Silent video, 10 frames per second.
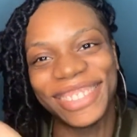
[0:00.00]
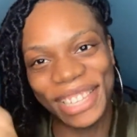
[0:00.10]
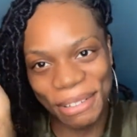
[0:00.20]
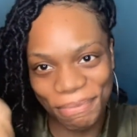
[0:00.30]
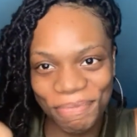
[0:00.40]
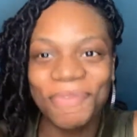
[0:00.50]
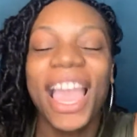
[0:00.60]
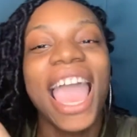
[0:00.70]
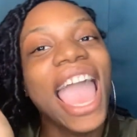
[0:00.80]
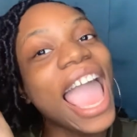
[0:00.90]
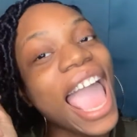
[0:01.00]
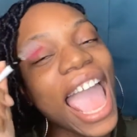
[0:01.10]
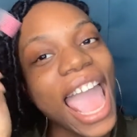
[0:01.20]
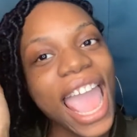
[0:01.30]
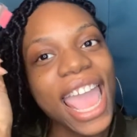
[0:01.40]
Yep.
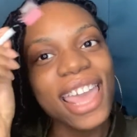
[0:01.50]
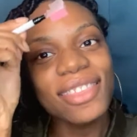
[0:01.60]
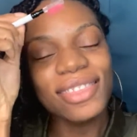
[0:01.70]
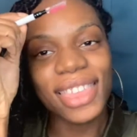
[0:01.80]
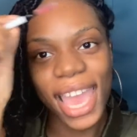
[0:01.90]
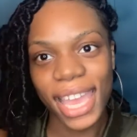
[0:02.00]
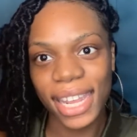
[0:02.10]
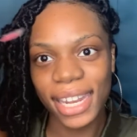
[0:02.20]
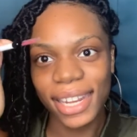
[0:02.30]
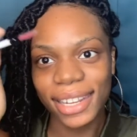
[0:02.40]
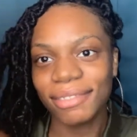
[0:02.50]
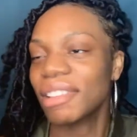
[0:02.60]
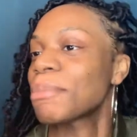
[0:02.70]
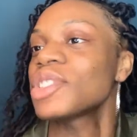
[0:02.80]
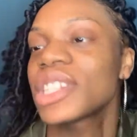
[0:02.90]
And then
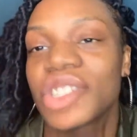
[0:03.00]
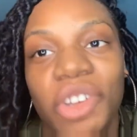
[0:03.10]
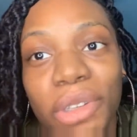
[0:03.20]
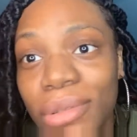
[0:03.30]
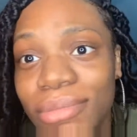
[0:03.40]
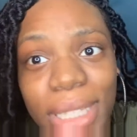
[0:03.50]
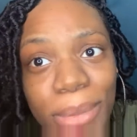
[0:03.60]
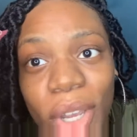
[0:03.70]
I'm just gonna show you. Stop